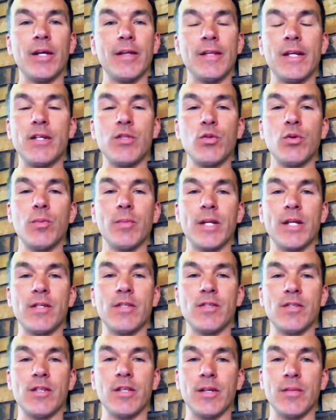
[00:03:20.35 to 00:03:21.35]
and that's what makes
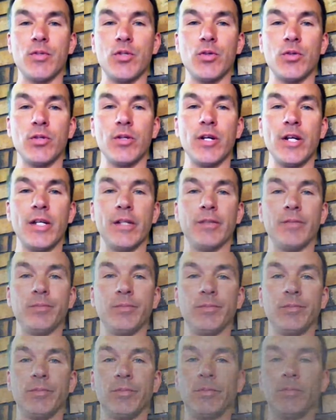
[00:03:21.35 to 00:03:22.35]
this game so great. The
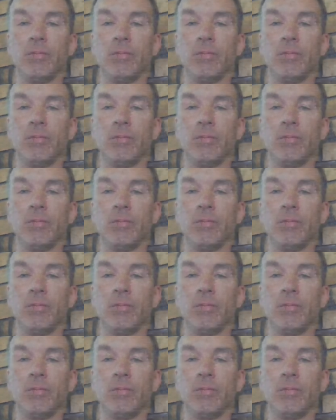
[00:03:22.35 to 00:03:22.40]
game